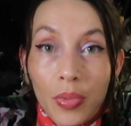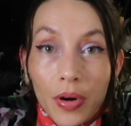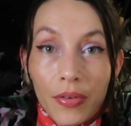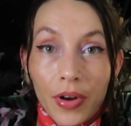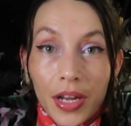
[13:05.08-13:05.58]
born
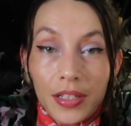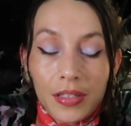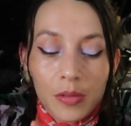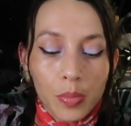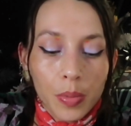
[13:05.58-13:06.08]
and
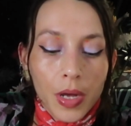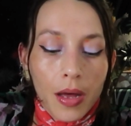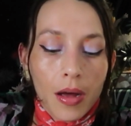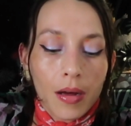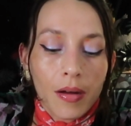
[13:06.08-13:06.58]
raised.
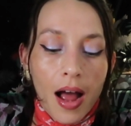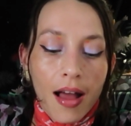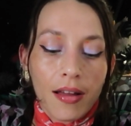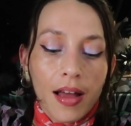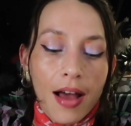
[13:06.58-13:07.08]
Uh,
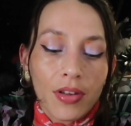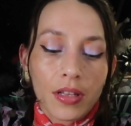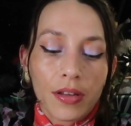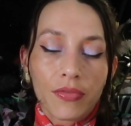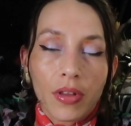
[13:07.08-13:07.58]
I haven't
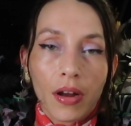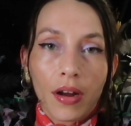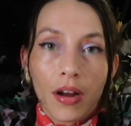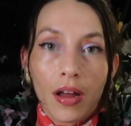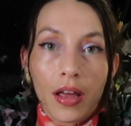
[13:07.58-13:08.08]
lived
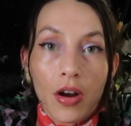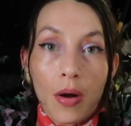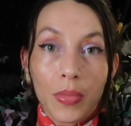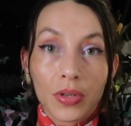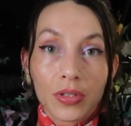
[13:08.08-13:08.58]
there in
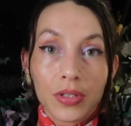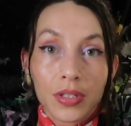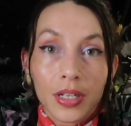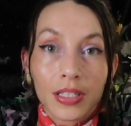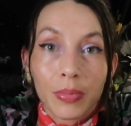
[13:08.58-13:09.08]
almost,
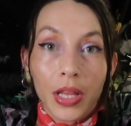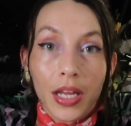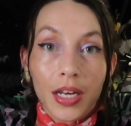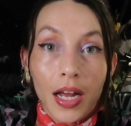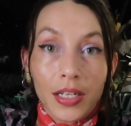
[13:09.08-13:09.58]
it's been
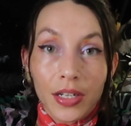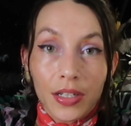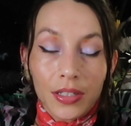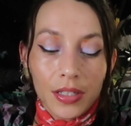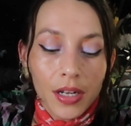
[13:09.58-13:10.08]
like nine
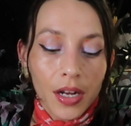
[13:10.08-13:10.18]
years.